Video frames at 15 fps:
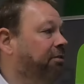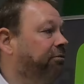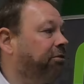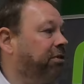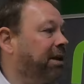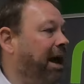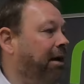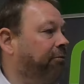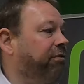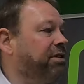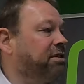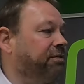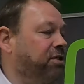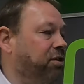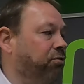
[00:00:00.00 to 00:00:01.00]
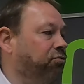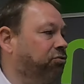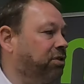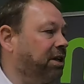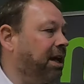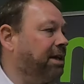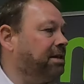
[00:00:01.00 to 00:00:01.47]
for an average of
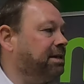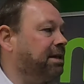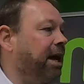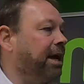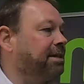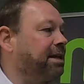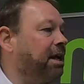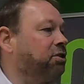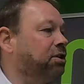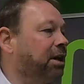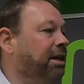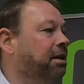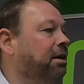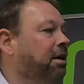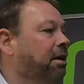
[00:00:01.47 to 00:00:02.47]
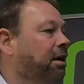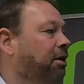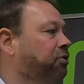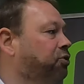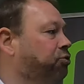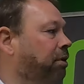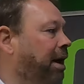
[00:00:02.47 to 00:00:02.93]
280 days annually,
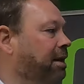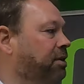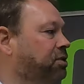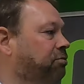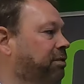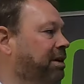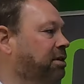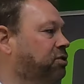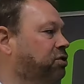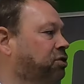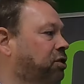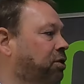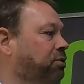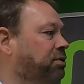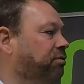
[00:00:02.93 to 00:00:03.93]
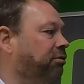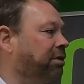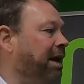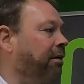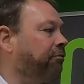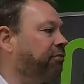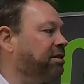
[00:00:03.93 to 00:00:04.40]
and the trailers are each used for an
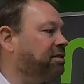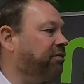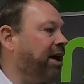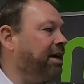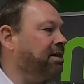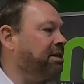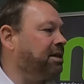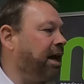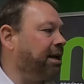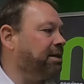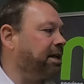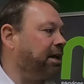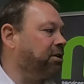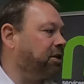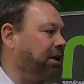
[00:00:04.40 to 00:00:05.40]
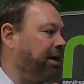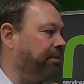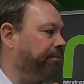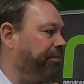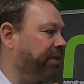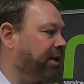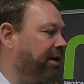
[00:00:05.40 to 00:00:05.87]
average of 80 days annually.
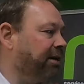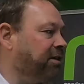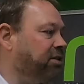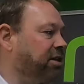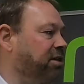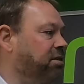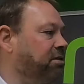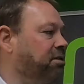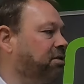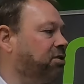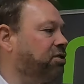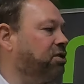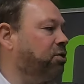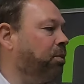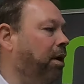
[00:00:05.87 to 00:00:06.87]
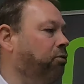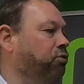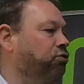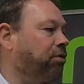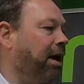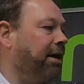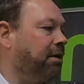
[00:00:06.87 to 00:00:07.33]
In addition to the 2 owned
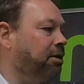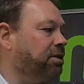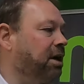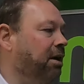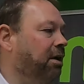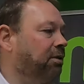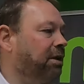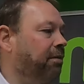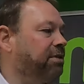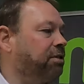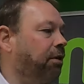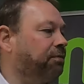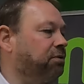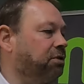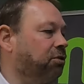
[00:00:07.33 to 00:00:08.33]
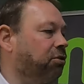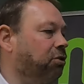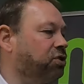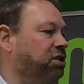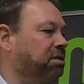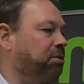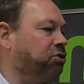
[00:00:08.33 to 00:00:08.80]
trailers, there is often a
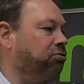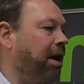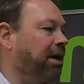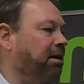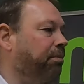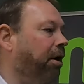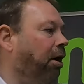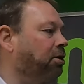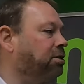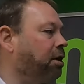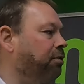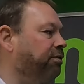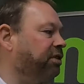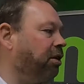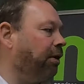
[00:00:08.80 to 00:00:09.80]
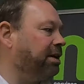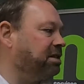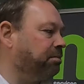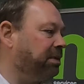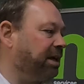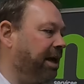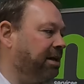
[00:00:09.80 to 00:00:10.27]
customer trailer parked overnight
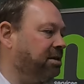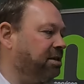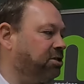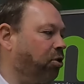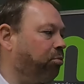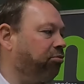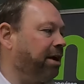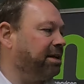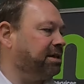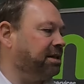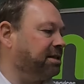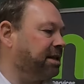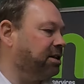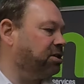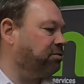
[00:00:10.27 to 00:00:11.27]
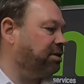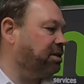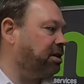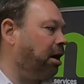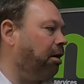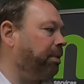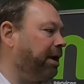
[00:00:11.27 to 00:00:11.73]
at Mackenzie's operating centre in
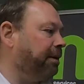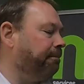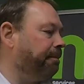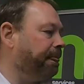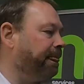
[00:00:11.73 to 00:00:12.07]
Derby.